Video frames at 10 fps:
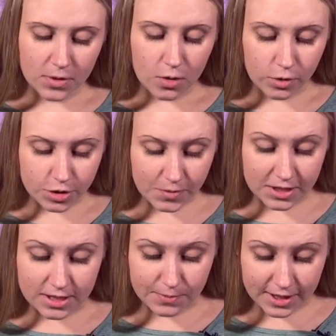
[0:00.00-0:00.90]
which
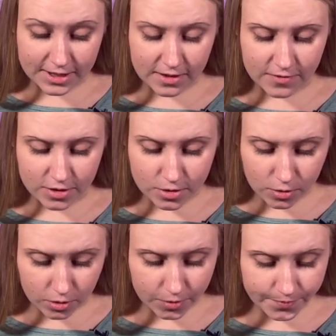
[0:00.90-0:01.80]
means the place of the
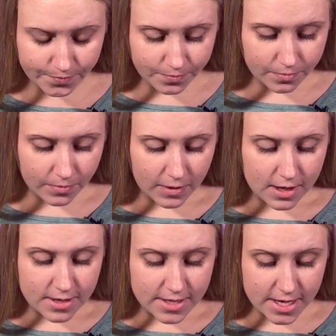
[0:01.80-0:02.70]
skull.
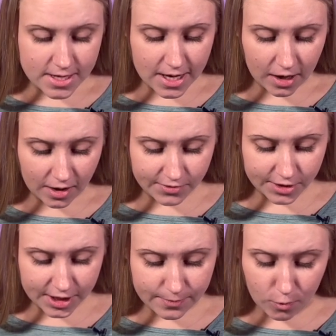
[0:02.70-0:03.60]
Then they offered
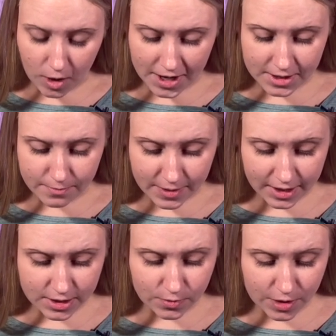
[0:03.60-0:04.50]
him wine
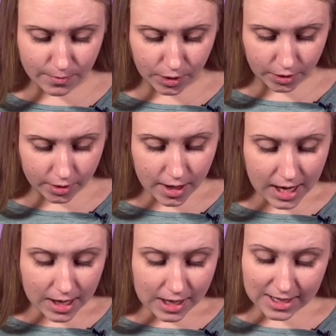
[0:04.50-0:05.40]
mixed with myrrh.
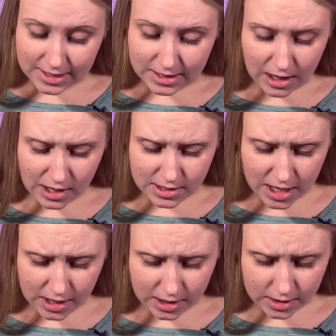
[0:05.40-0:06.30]
He did not
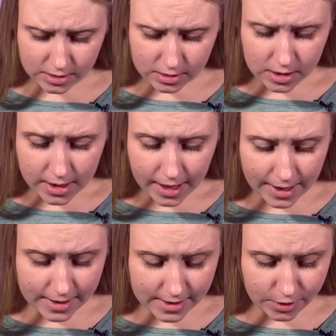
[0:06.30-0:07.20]
take it.
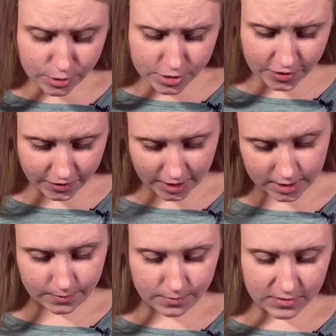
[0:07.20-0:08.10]
And they crucified
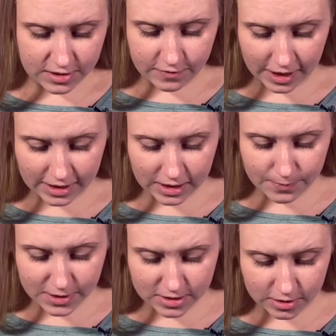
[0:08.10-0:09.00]
him. Dividing
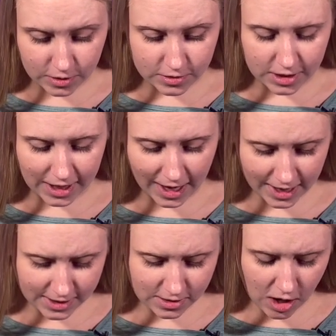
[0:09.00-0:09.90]
up his clothes, they
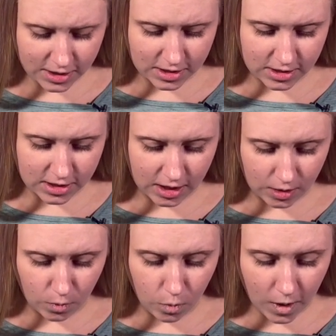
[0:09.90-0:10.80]
cast lots to
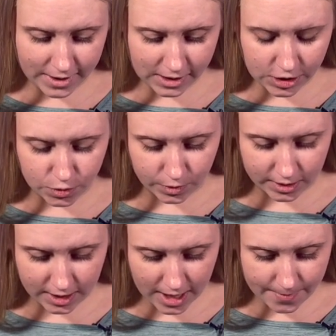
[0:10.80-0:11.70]
see what each
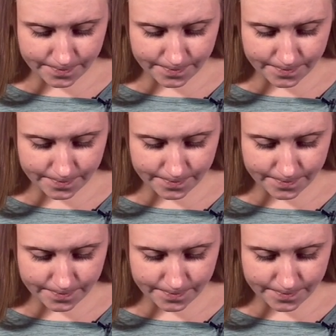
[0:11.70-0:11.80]
would get.